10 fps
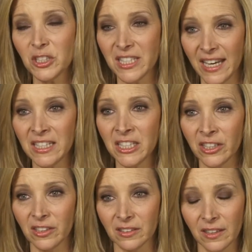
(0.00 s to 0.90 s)
ten
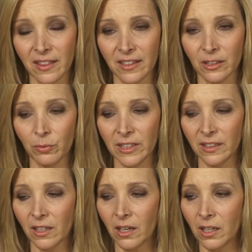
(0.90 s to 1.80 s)
years, I think
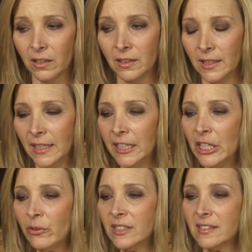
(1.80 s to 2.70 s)
we all, you
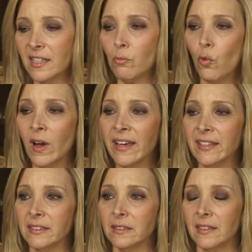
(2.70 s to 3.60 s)
know, in some
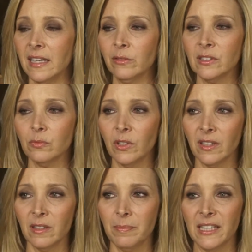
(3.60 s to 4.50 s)
ways, that was one
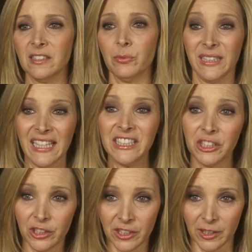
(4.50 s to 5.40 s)
of the best
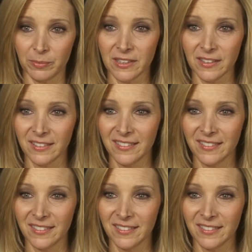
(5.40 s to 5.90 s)
relationships.